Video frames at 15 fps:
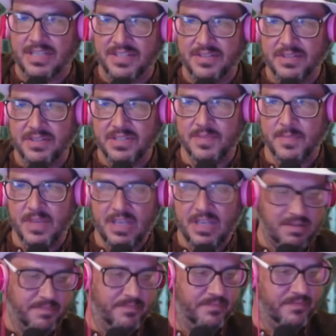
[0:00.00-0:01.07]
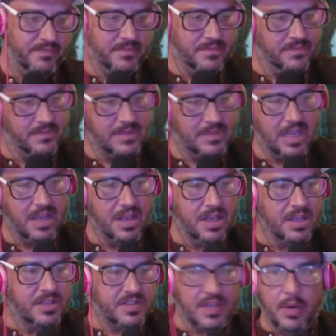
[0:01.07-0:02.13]
Is it just me?
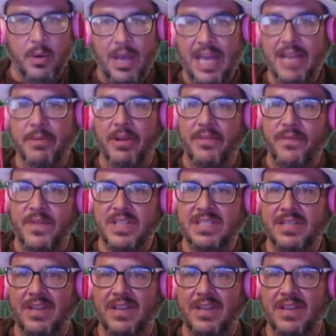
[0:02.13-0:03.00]
So, anyway, Feast of